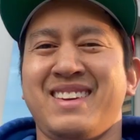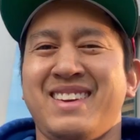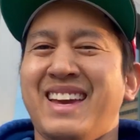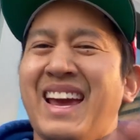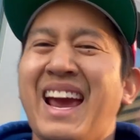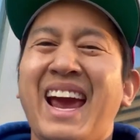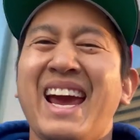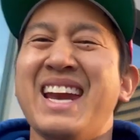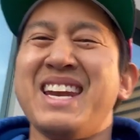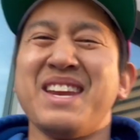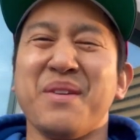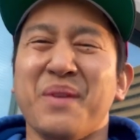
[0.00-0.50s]

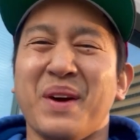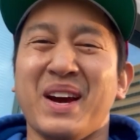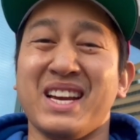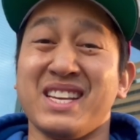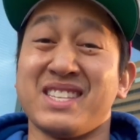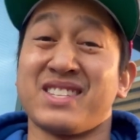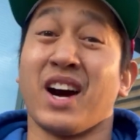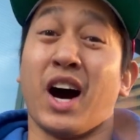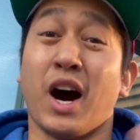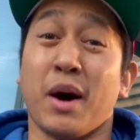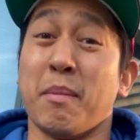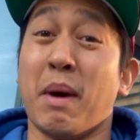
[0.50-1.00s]

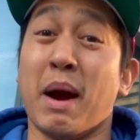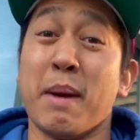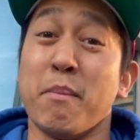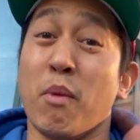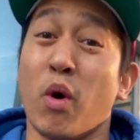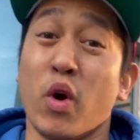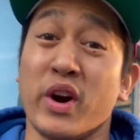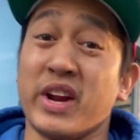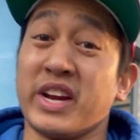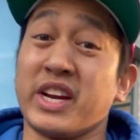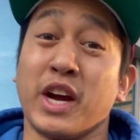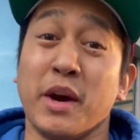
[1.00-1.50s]
Anyways, on my
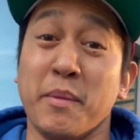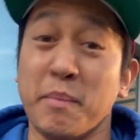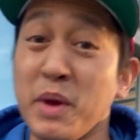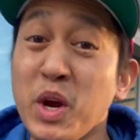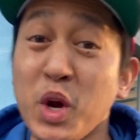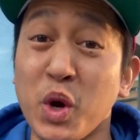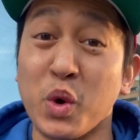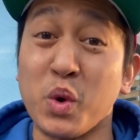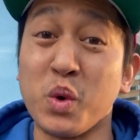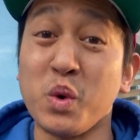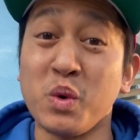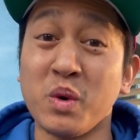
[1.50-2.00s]
morning
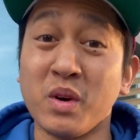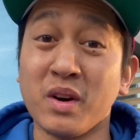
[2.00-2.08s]
commute,